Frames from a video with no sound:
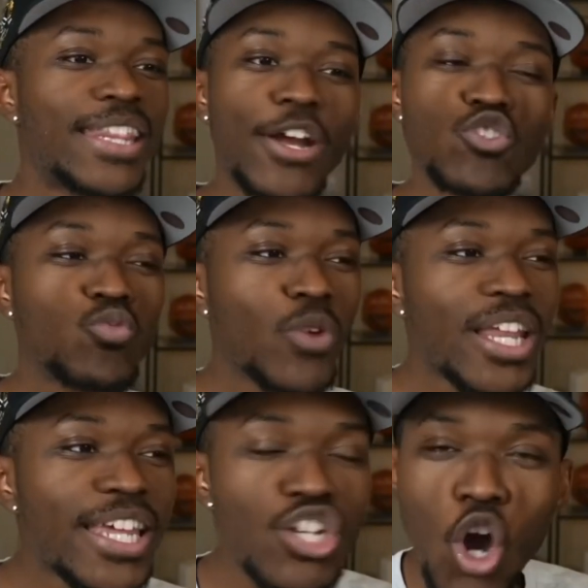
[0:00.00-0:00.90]
that there's
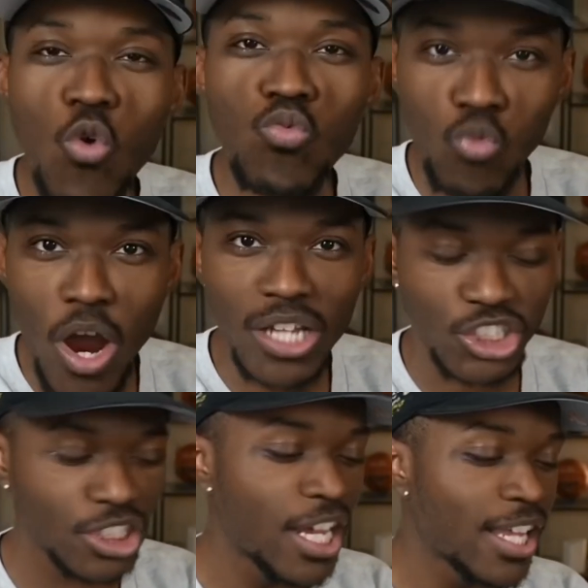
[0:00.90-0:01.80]
really no
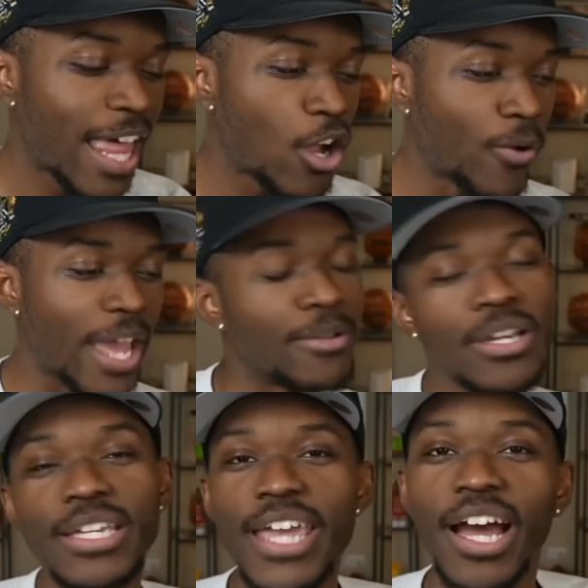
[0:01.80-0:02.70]
rush. Like,
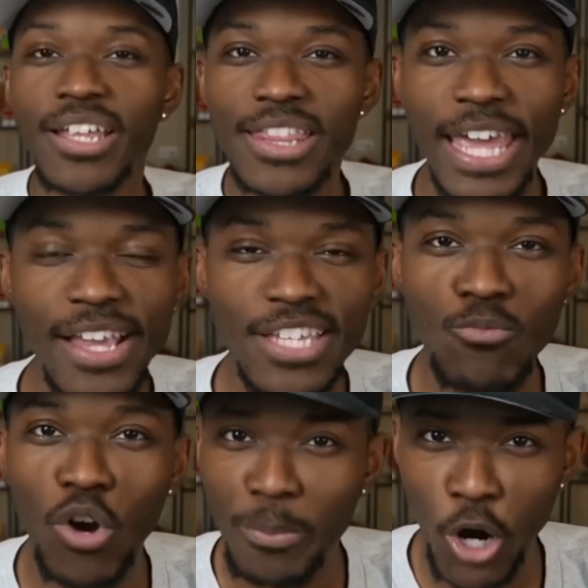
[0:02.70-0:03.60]
okay, yeah, things
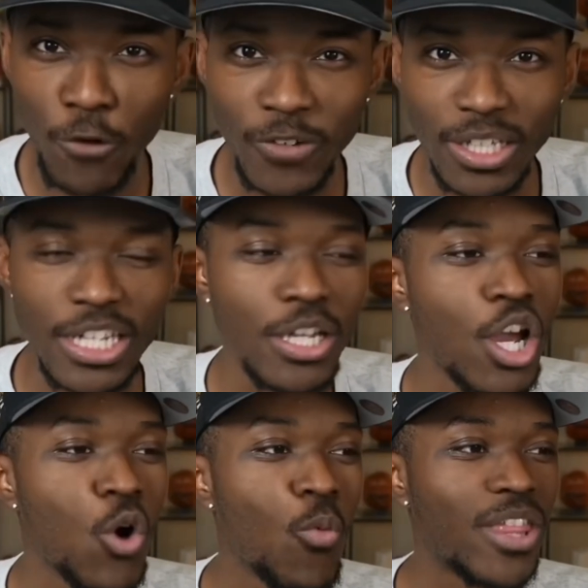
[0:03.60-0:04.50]
didn't work perfectly
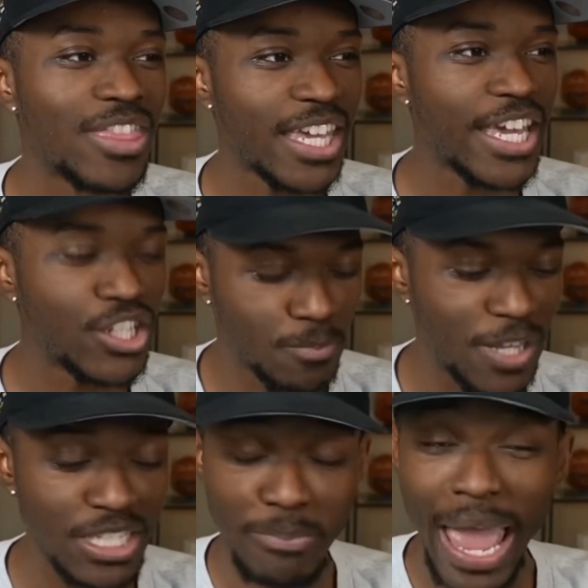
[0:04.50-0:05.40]
with this
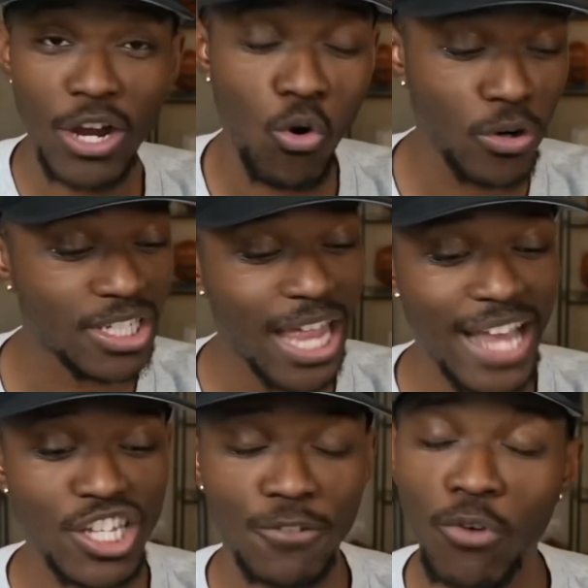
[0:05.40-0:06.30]

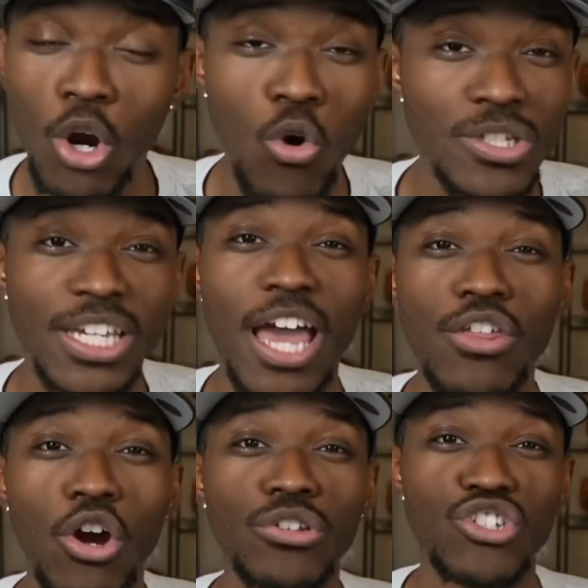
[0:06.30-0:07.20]
backcourt / this frontcourt
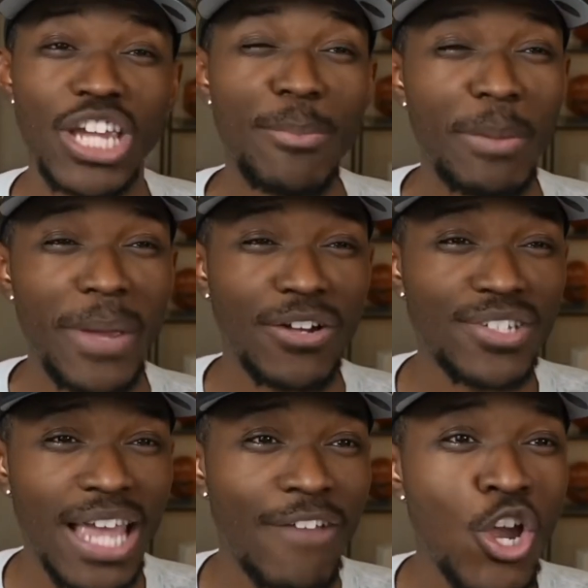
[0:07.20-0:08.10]
together under JB
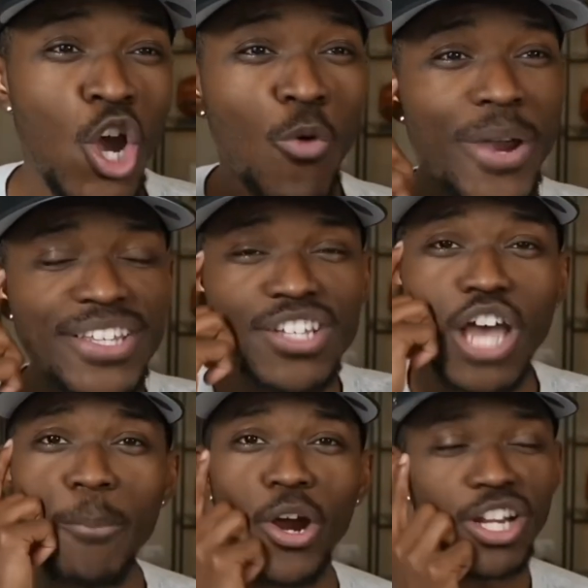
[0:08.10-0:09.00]
Bickerstaff. We
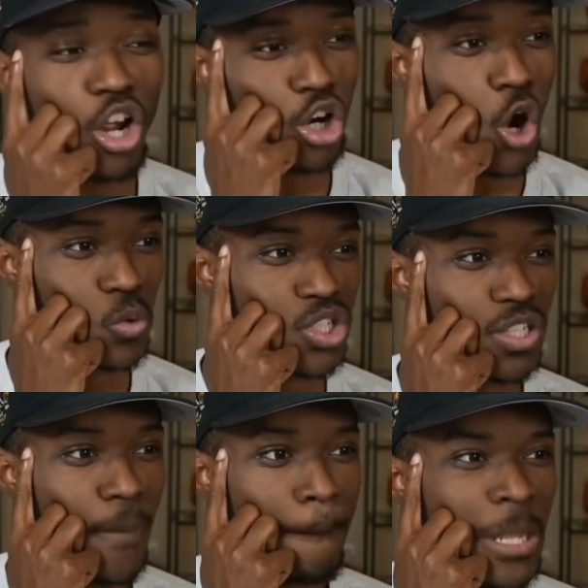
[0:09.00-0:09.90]
just upgraded our
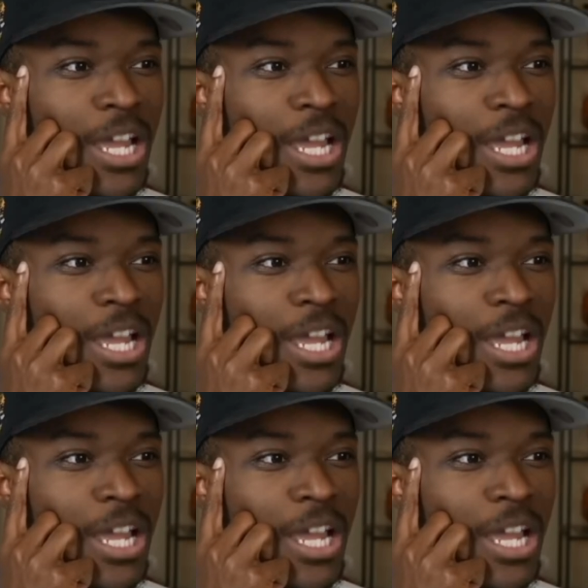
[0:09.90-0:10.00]
coach.